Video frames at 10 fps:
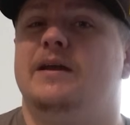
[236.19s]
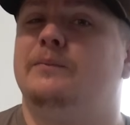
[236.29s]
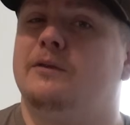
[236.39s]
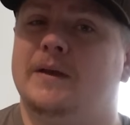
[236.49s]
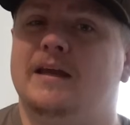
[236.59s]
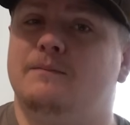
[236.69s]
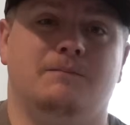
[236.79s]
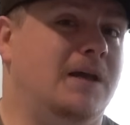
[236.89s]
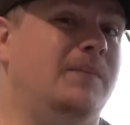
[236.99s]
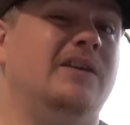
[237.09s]
implement
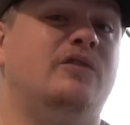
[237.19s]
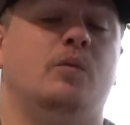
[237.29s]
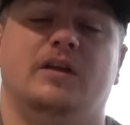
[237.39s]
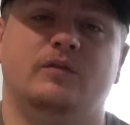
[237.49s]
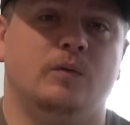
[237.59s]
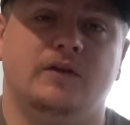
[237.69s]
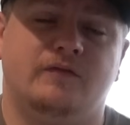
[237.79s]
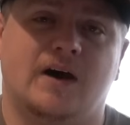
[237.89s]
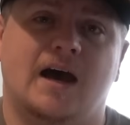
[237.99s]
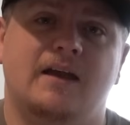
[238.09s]
maybe in
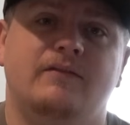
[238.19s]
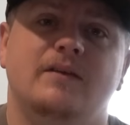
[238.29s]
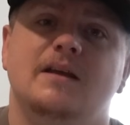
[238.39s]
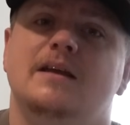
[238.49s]
2025.